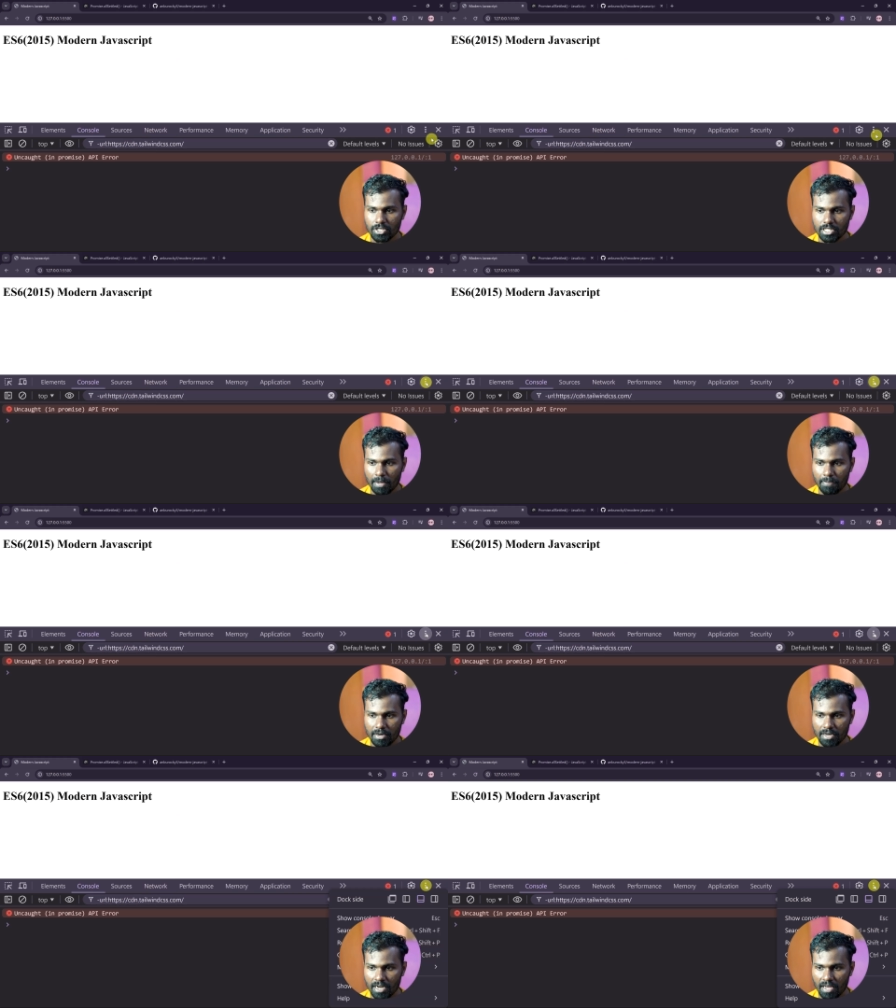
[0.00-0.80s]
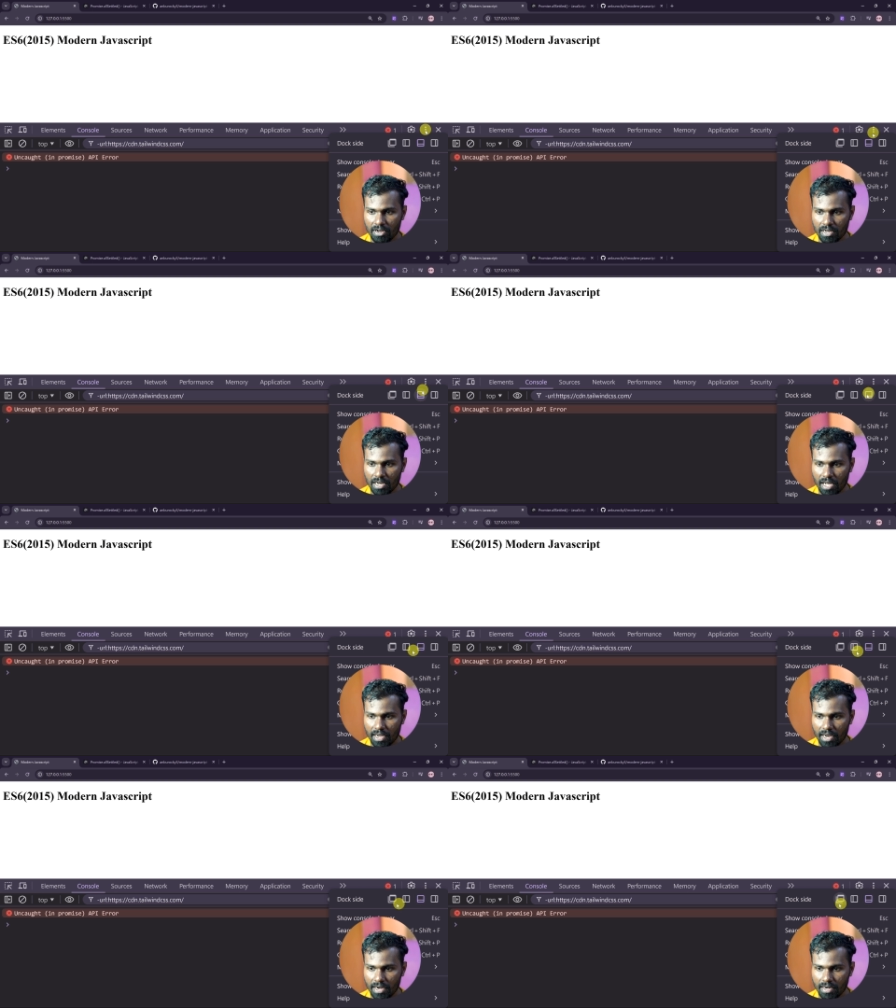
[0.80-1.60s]
So I will
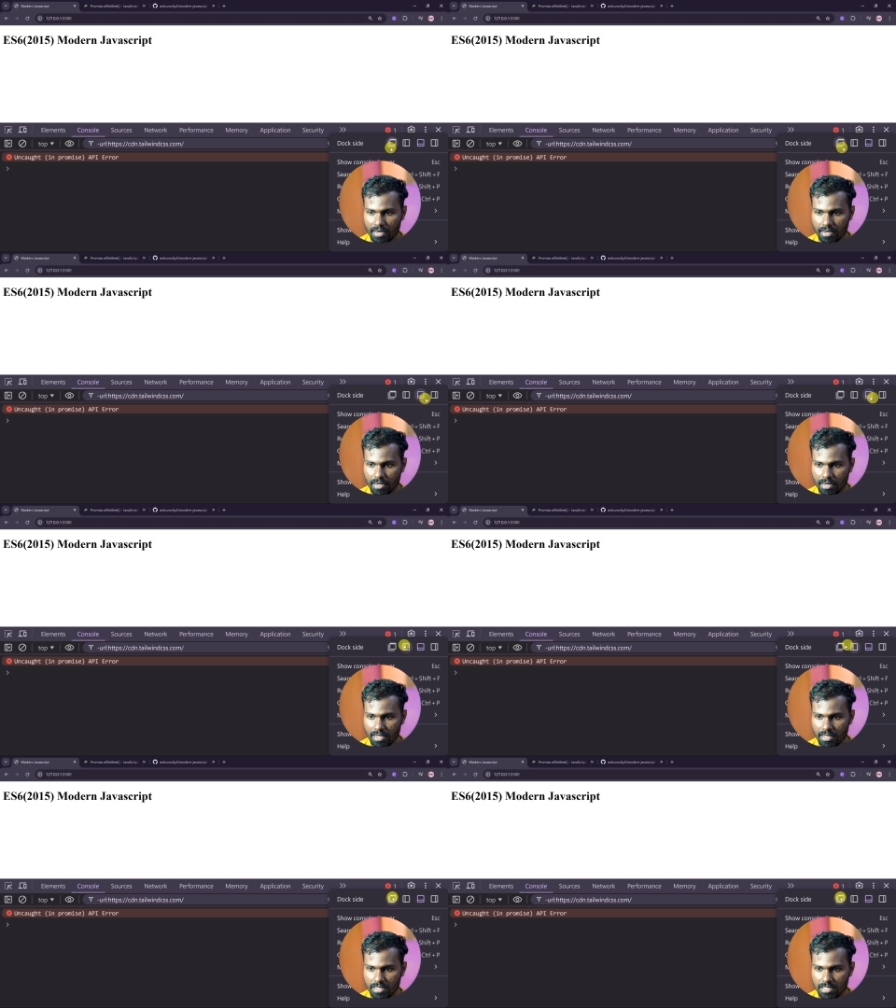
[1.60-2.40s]
again trigger